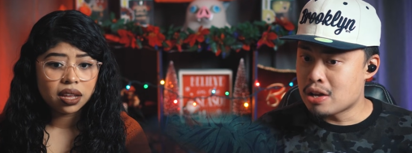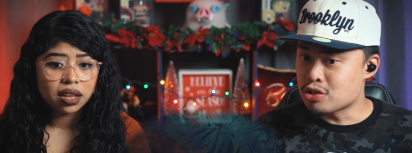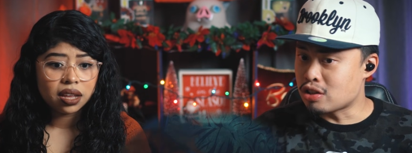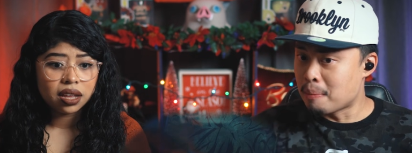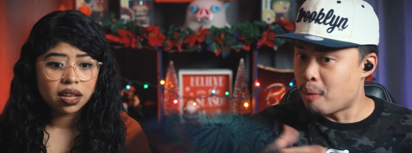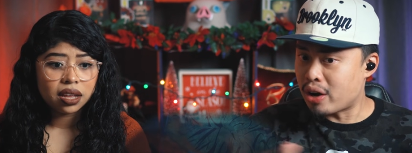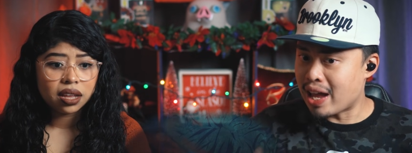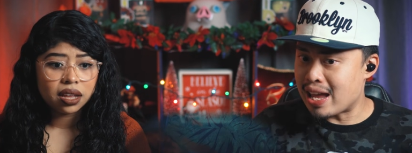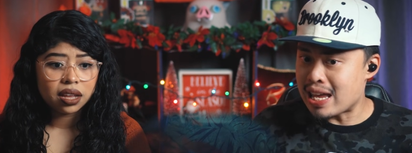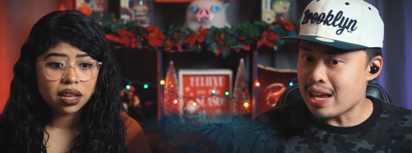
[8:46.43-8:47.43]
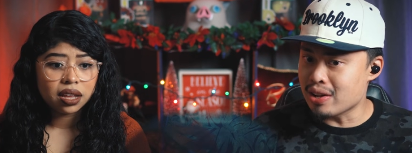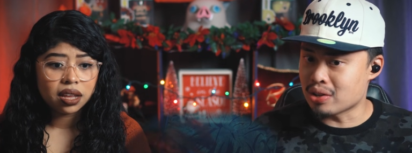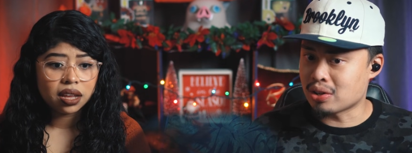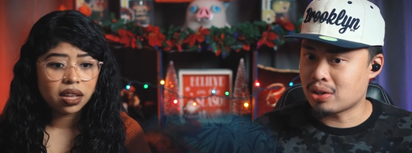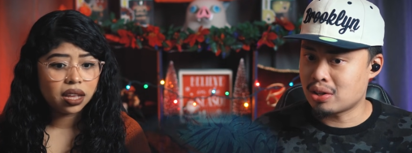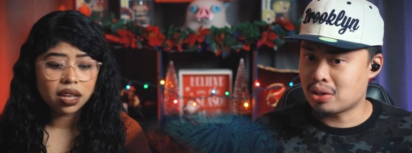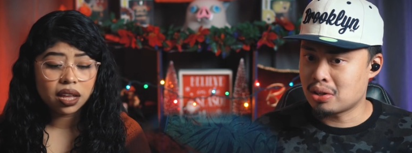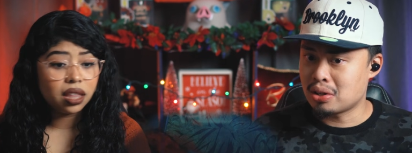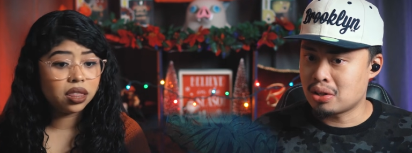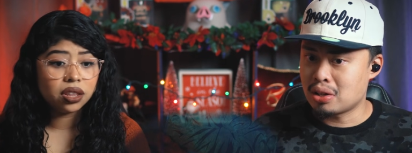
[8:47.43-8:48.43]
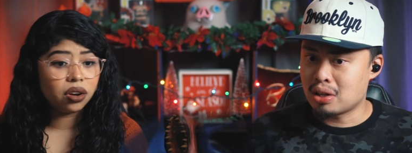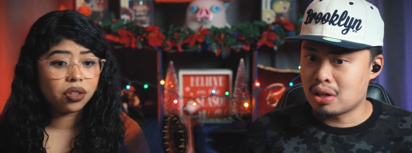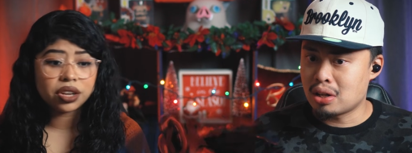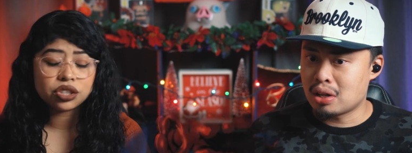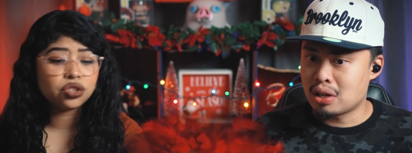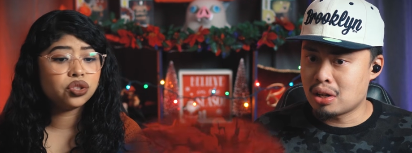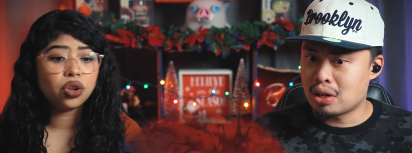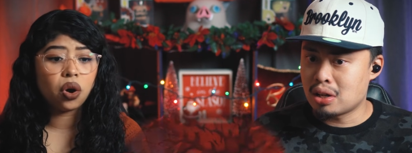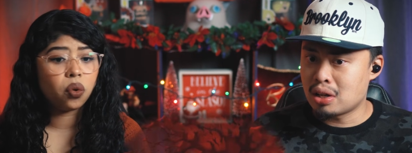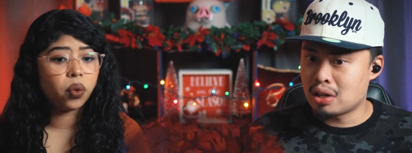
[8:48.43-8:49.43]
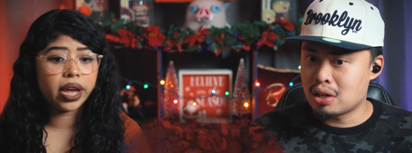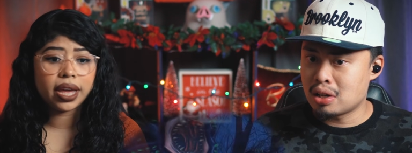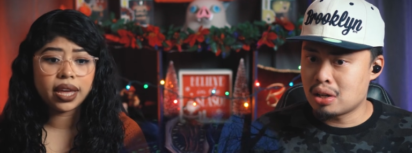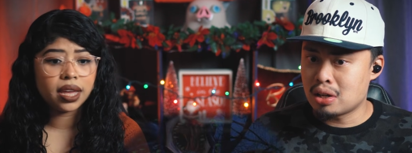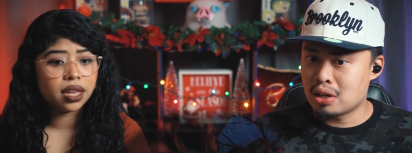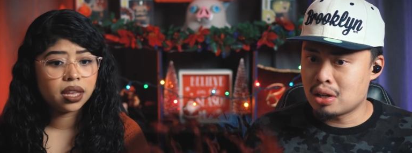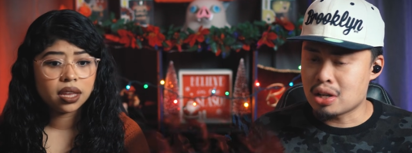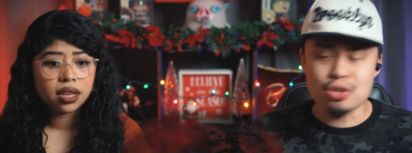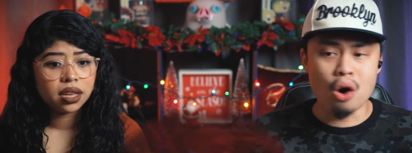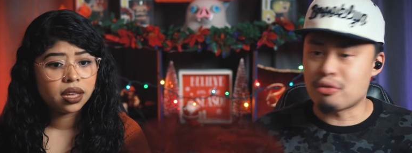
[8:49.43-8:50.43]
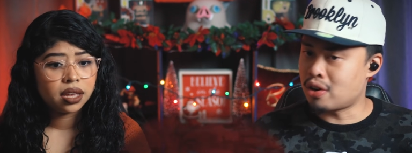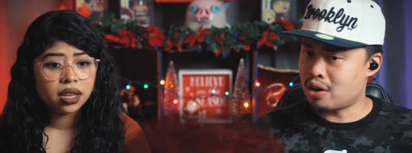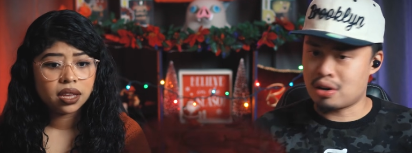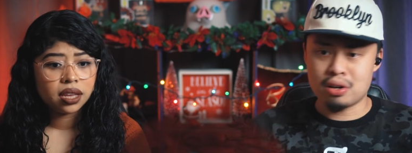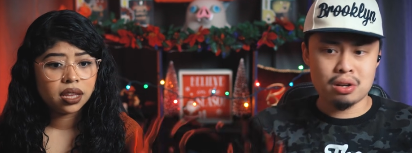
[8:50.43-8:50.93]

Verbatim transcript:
Speaker 1: So the book can't heal.
Speaker 2: Uh, no, there's no way. It's over.